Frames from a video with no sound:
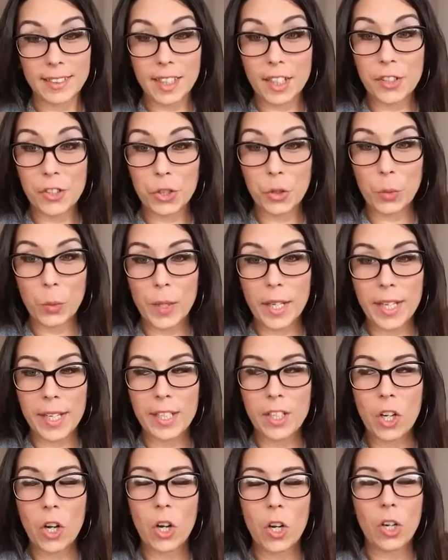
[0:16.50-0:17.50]
that's
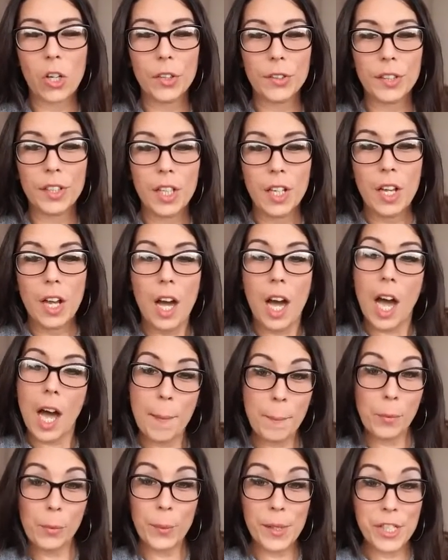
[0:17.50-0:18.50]
underway called
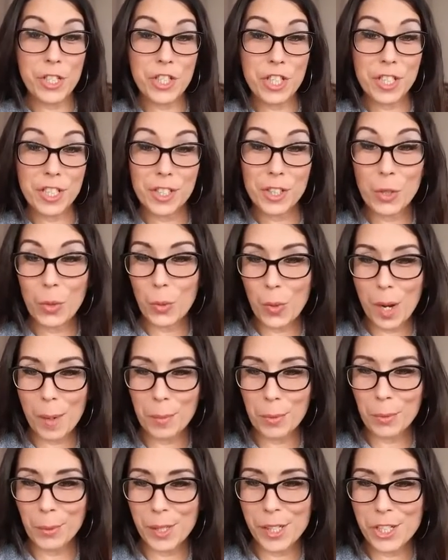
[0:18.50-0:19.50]
Operation
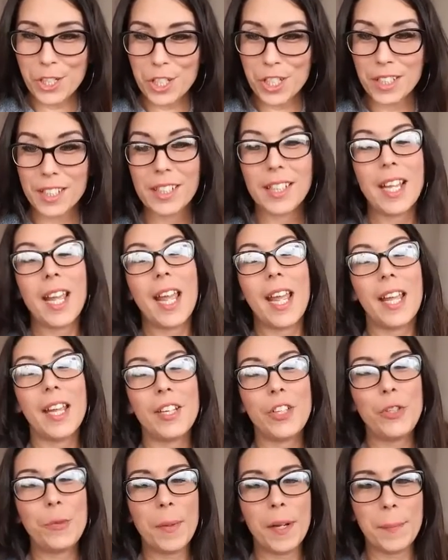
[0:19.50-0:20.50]
Cooperation,
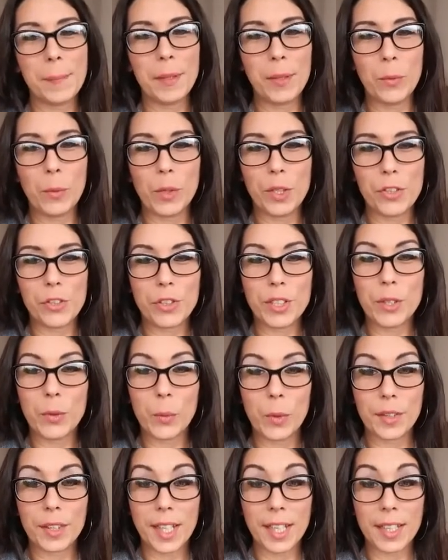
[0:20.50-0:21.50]
and you might be
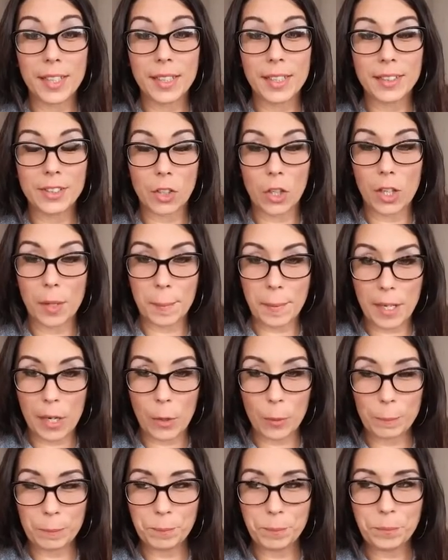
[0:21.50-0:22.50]
wondering what that is all
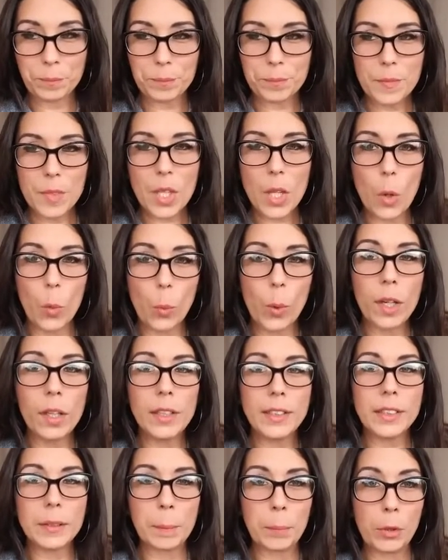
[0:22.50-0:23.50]
about.
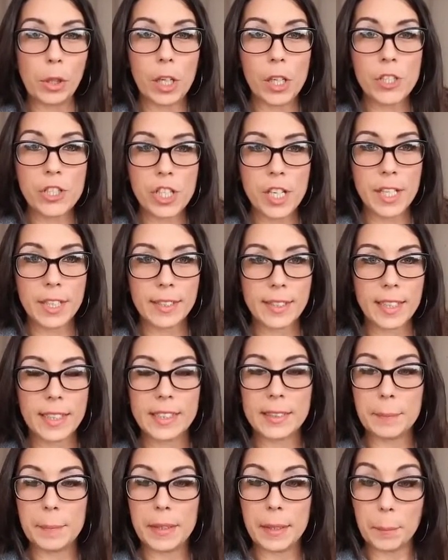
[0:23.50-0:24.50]
Well, it's a project
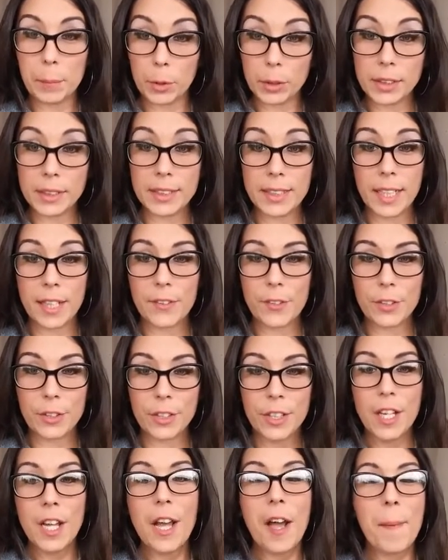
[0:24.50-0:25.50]
that is being put
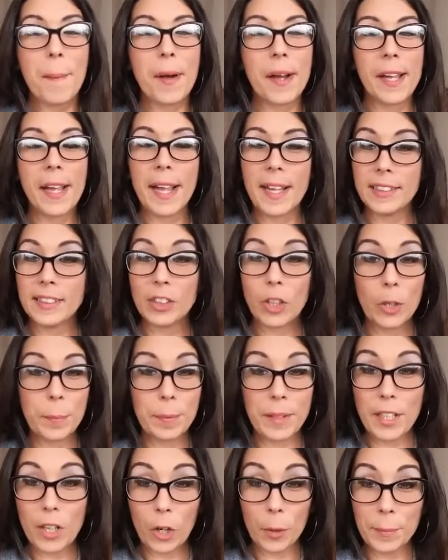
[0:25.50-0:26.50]
together by X R
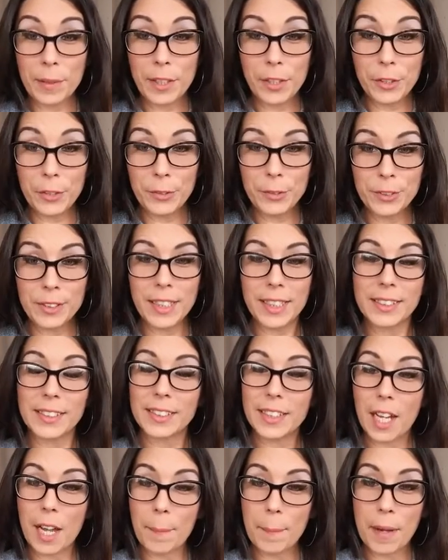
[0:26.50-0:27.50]
P Army News and
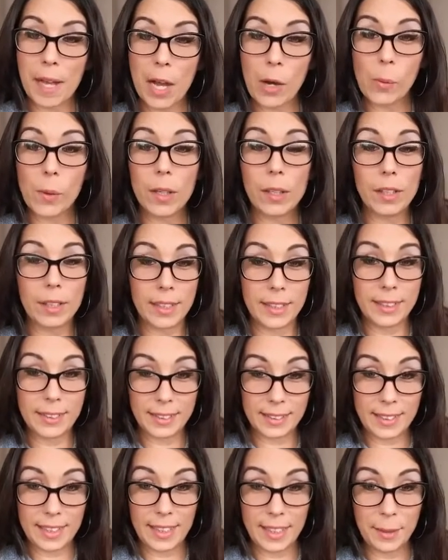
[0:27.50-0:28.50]
Scott Powell and
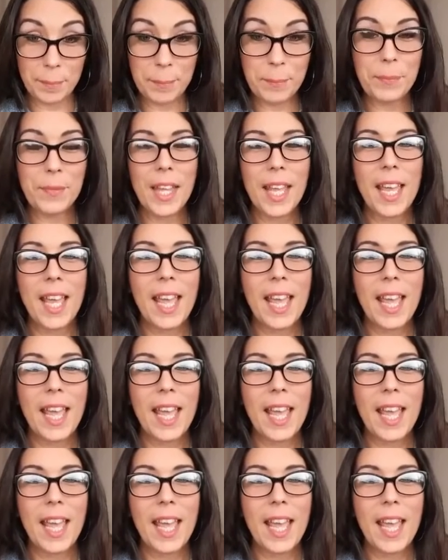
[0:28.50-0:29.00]
his team,